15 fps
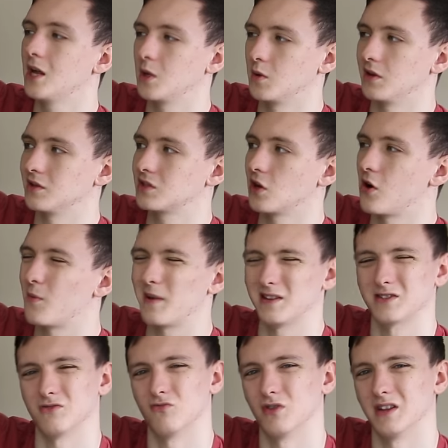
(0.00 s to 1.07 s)
And on the top
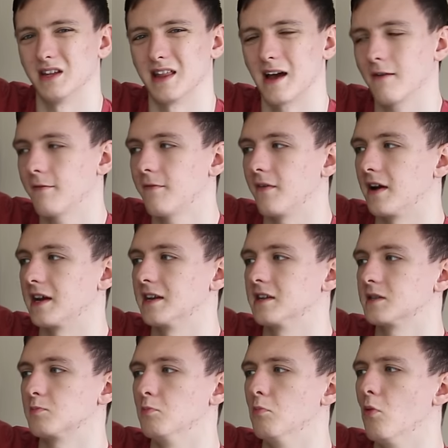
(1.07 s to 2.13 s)
isn't really that fine.
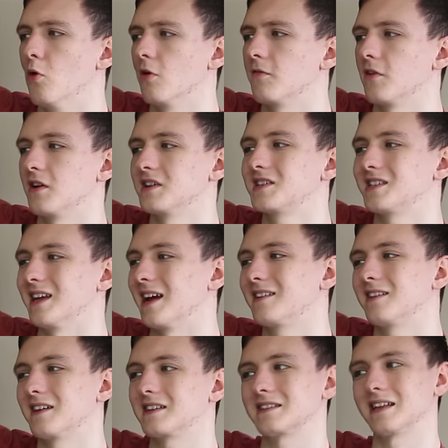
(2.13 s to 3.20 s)
It's more for
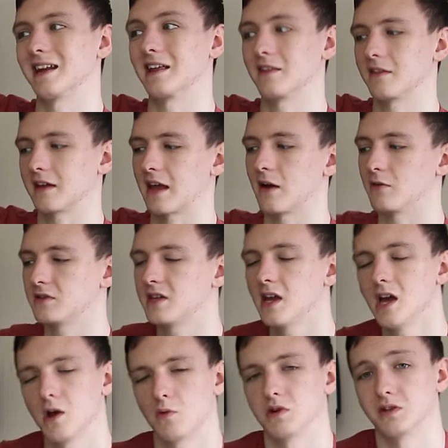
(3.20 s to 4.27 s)
aesthetics than anything else,
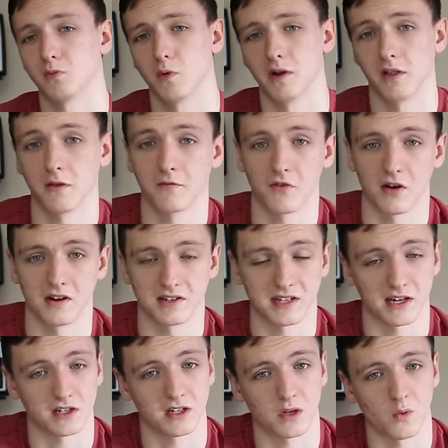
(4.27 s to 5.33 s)
whereas the one on the front is
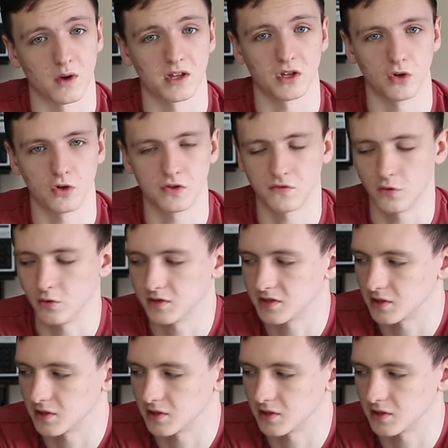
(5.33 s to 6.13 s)
actually quite useful.